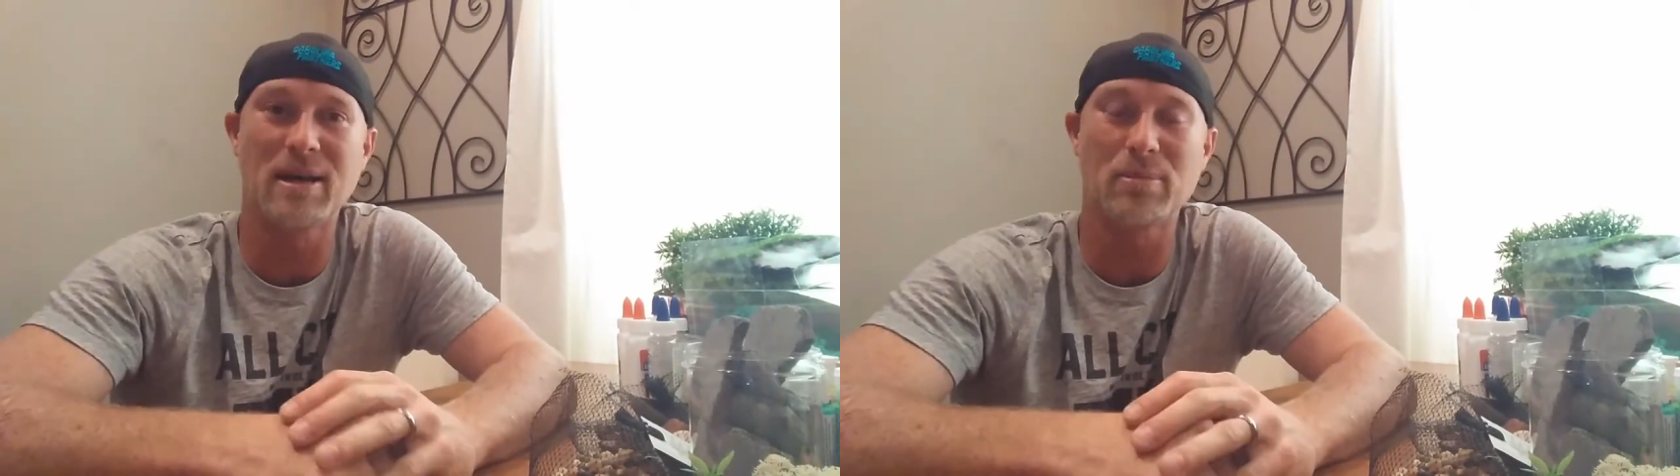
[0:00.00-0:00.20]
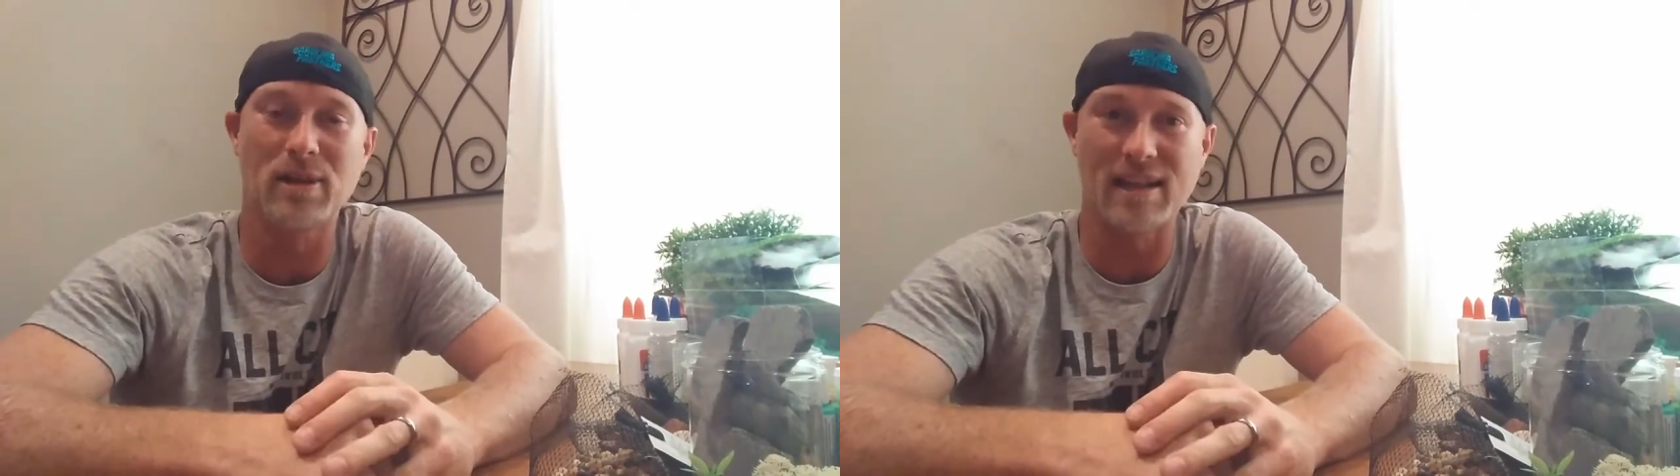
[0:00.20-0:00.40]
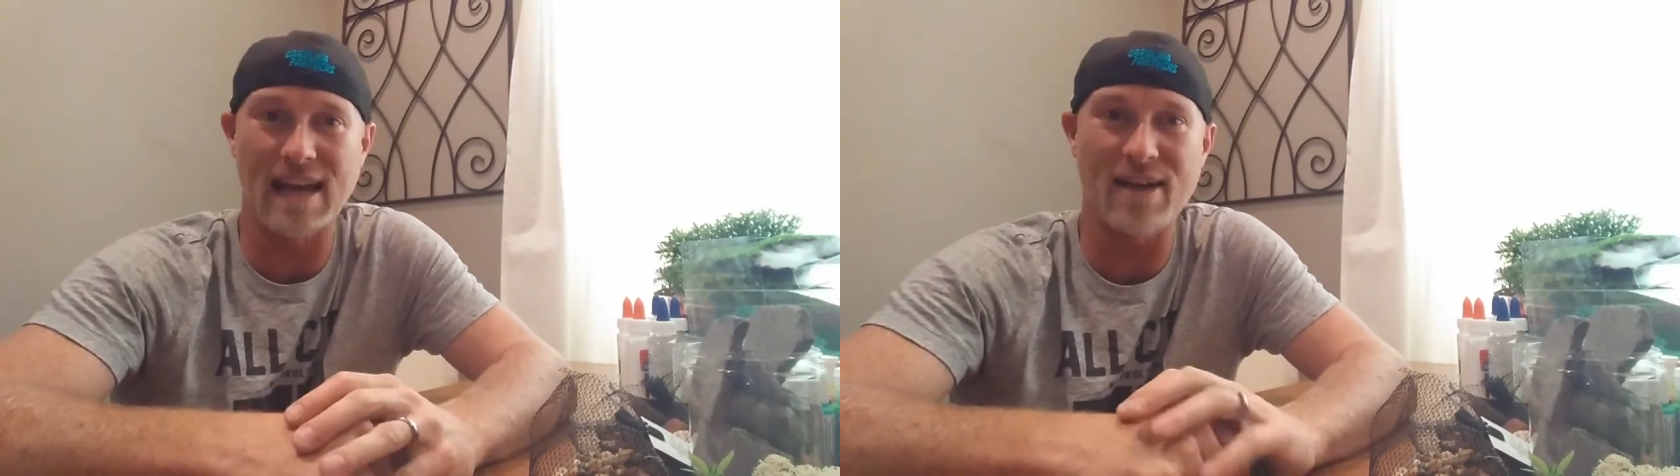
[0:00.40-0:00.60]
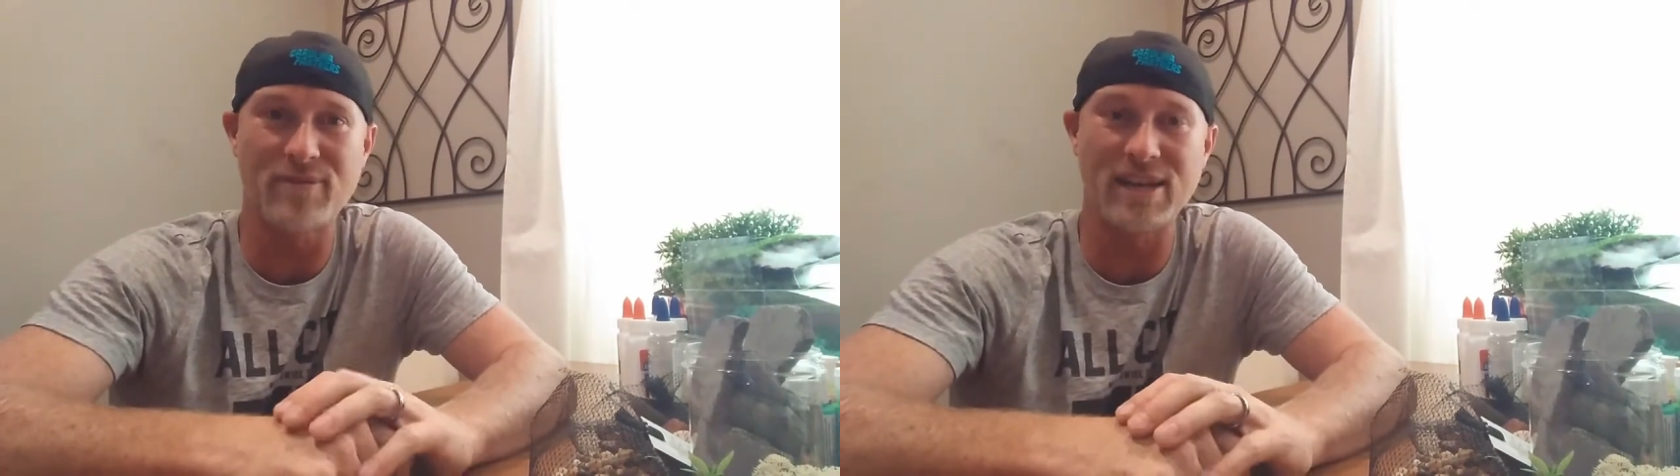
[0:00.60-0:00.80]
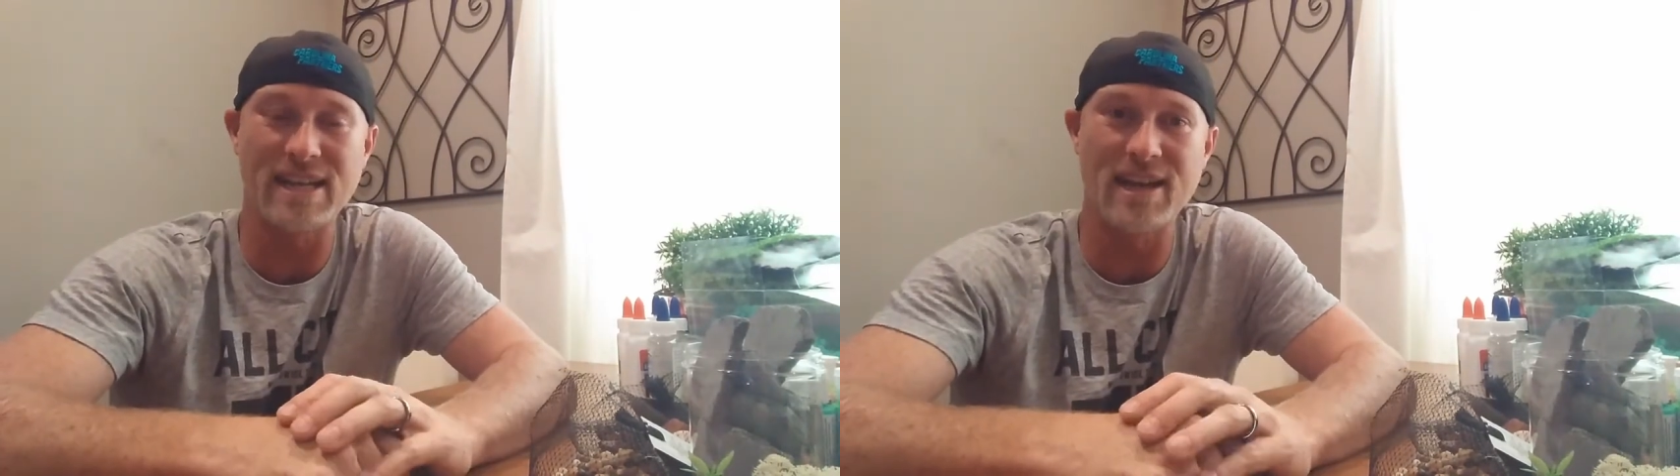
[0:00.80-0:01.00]
couple of
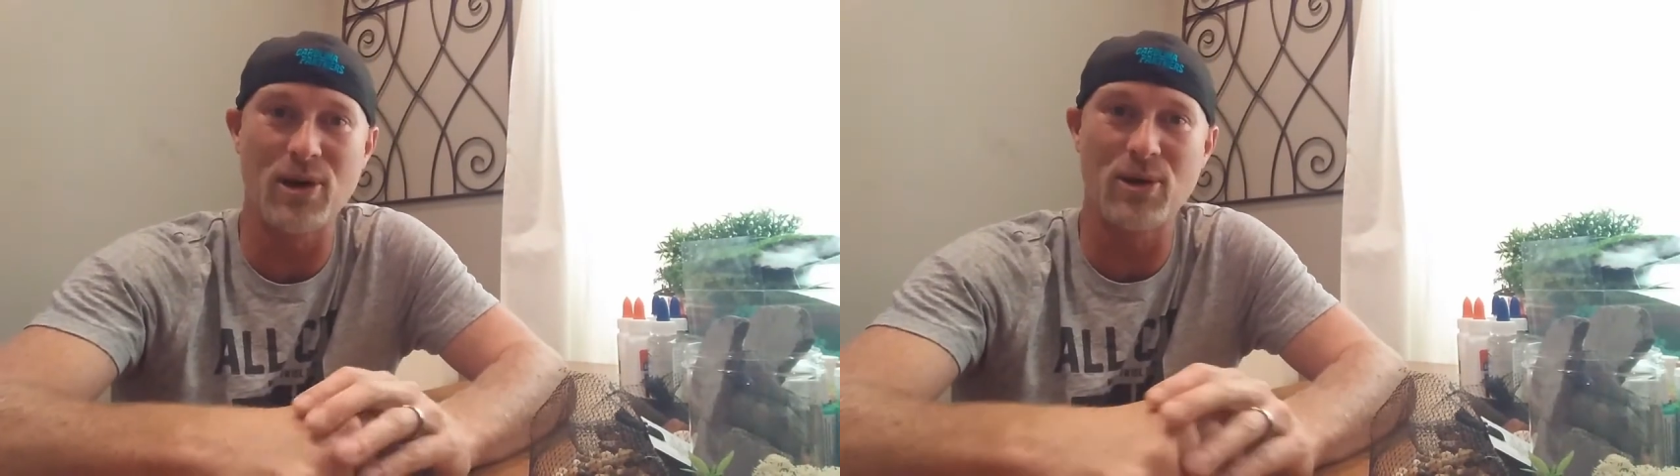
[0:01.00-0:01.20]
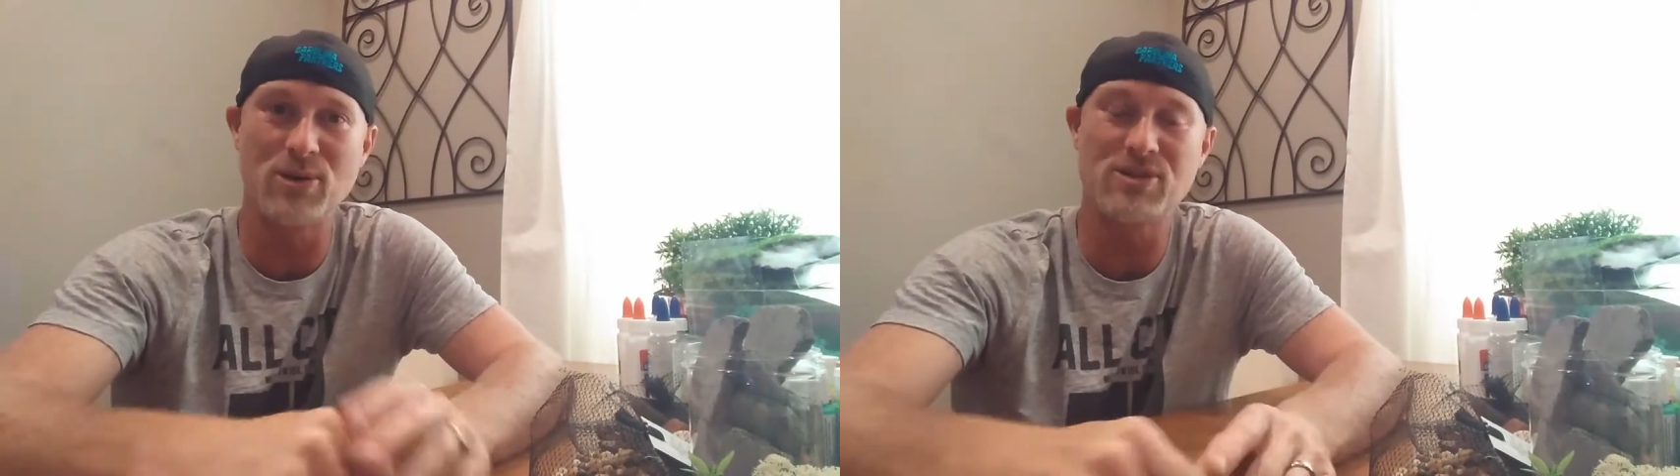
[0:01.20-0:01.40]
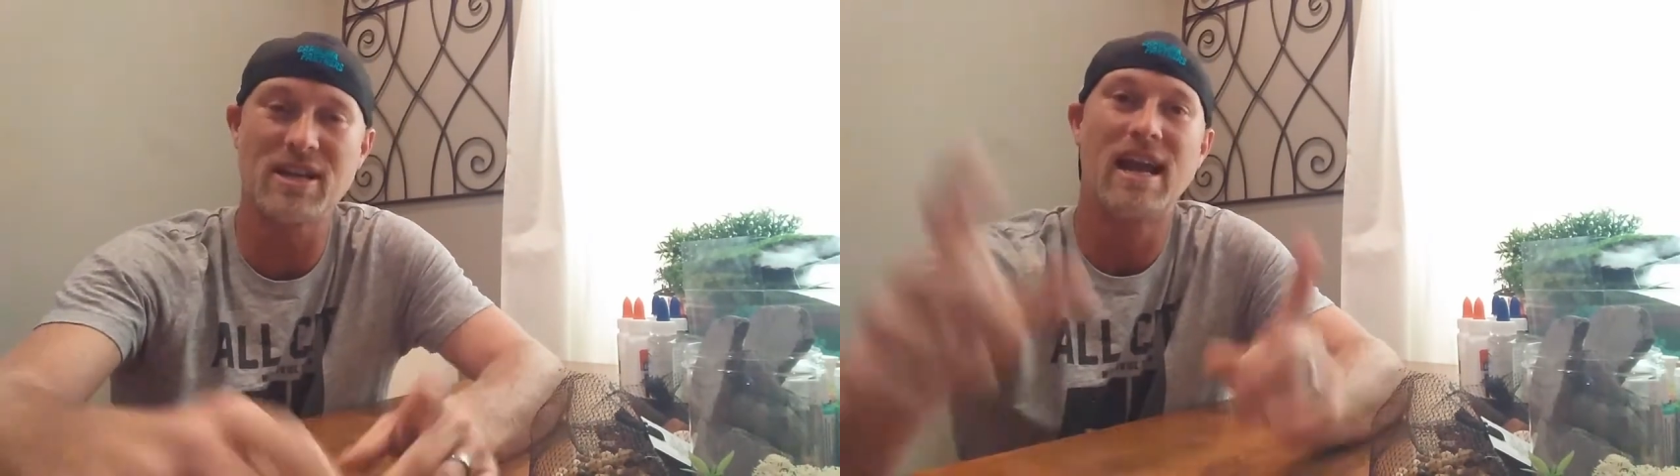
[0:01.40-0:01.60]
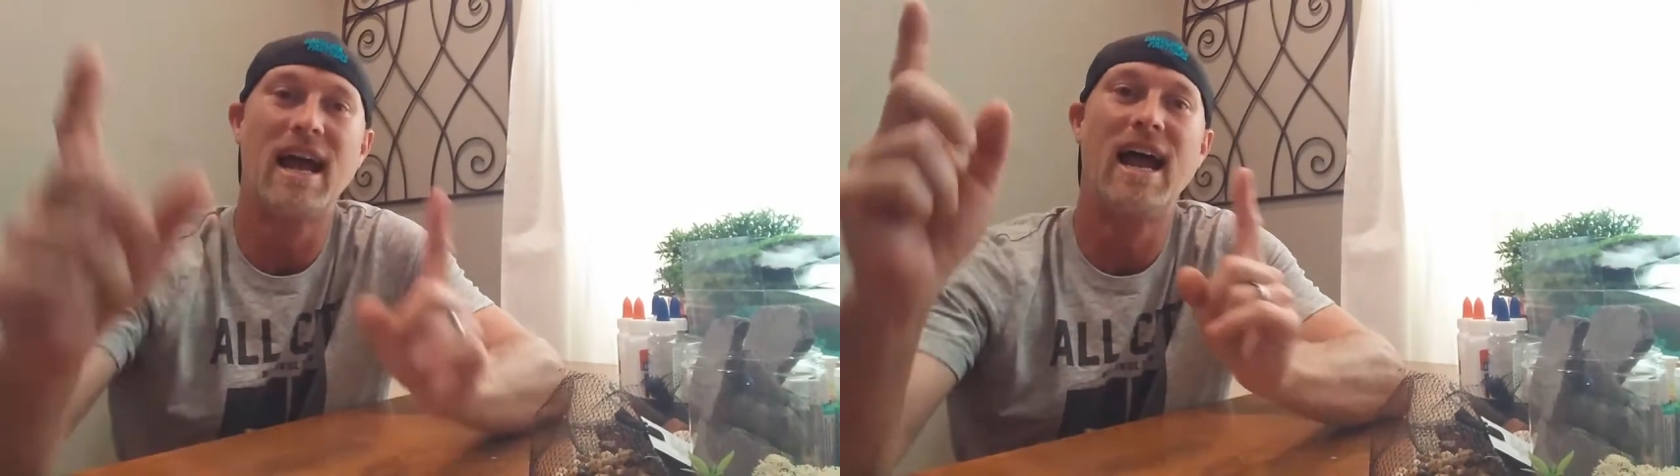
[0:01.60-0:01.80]
live videos.